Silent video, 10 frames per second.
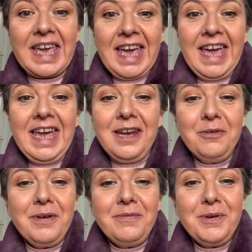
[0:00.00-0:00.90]

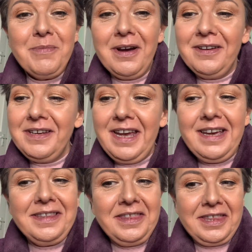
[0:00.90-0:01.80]
Hello everyone,
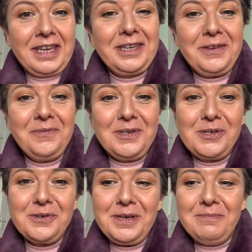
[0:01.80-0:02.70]
and thank you for
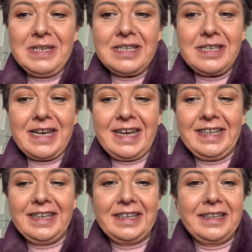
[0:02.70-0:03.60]
joining me
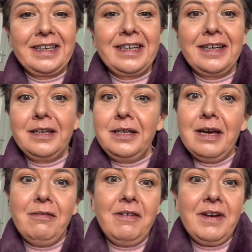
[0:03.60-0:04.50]
today.
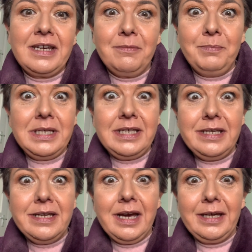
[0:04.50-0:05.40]
Now I've had a busy
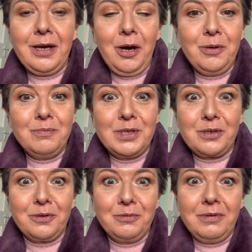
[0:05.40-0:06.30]
day
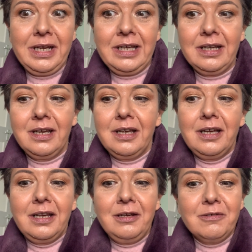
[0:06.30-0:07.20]
homeschooling,
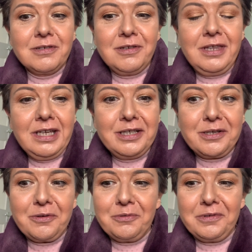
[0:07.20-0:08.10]
lots of things to
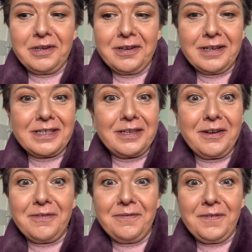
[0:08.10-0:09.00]
organise, and I
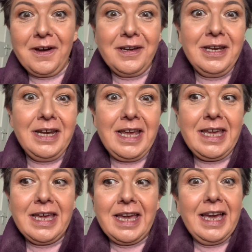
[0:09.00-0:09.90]

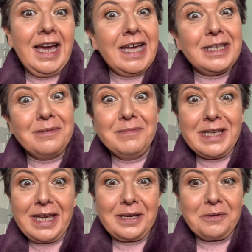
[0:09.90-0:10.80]
finally had some
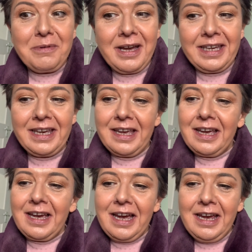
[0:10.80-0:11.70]
takeaway
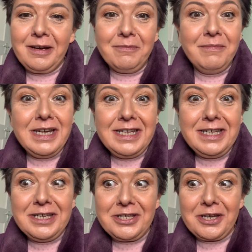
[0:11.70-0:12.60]
and I'm ready
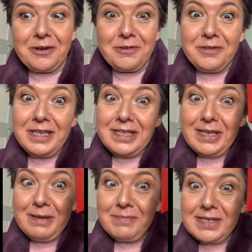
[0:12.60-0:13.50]
to show you these
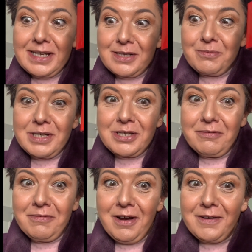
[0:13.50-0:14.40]
lipsticks which
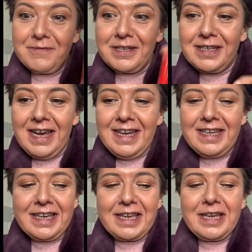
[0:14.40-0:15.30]
arrived
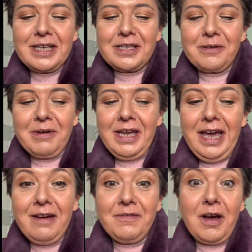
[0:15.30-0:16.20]
today. So I
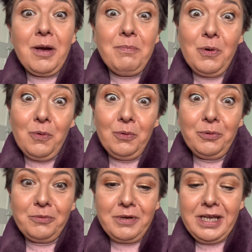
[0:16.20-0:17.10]
bought all
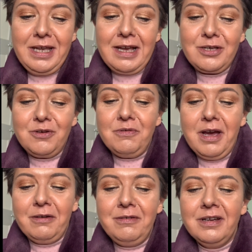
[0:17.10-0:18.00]
three, as you
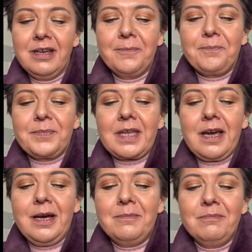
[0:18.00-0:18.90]
know.
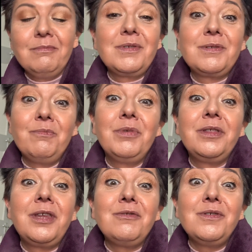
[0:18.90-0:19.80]
But
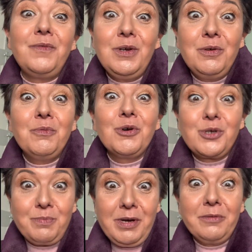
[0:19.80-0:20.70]
those of you that
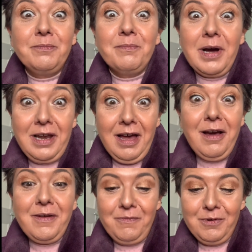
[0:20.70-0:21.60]
watch me on my
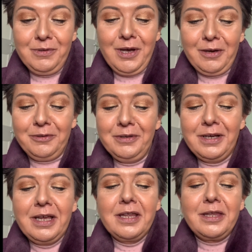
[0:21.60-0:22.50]
live will know
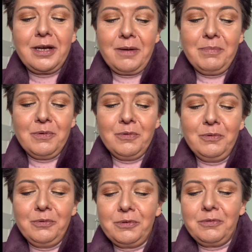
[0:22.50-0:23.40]
that I bought
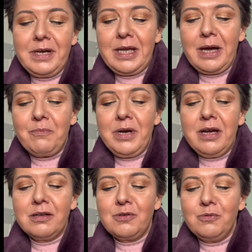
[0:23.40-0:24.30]
all three, and we
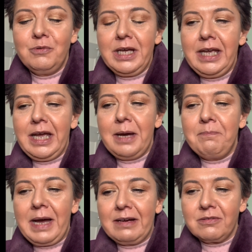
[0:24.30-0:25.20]
are talking
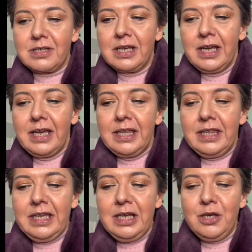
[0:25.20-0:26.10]
about
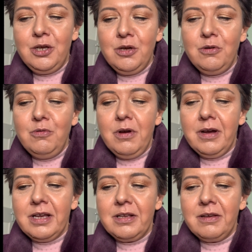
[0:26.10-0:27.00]
the new
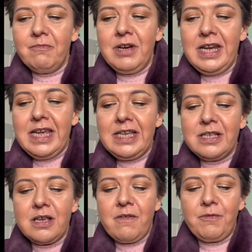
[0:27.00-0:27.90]

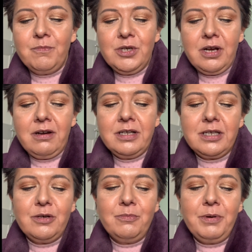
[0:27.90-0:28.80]
release from Charlotte
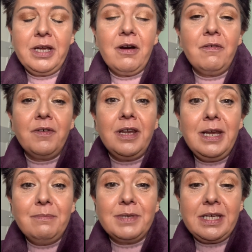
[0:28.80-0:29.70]
Tilbury of her
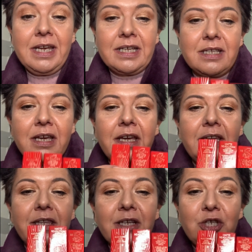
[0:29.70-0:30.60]
lipsticks
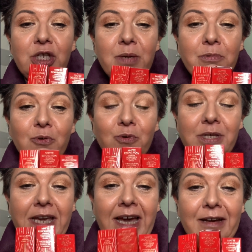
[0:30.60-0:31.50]
that she bought
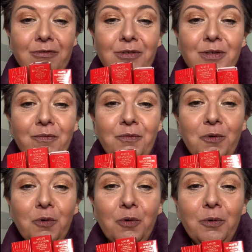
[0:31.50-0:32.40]
out
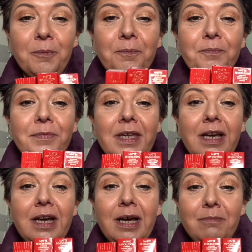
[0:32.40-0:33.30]
for
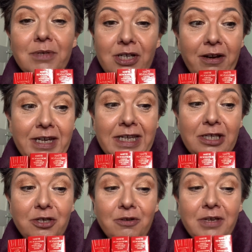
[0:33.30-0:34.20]

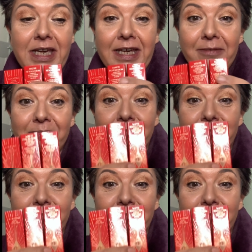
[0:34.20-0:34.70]
Chinese New Year.